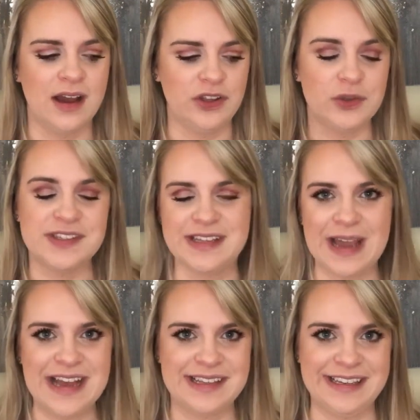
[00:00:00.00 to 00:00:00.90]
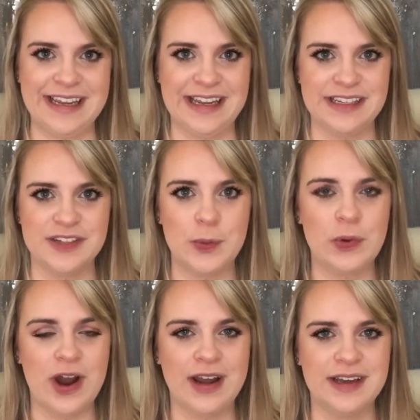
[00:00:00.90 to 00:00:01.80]
you'll see as I get into the
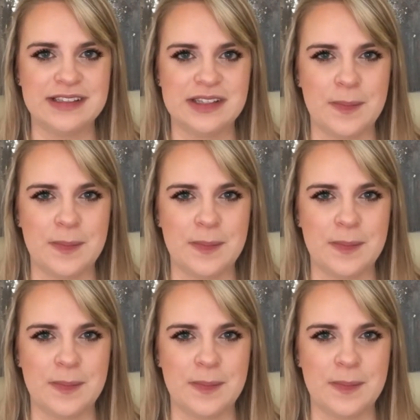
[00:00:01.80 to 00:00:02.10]
products,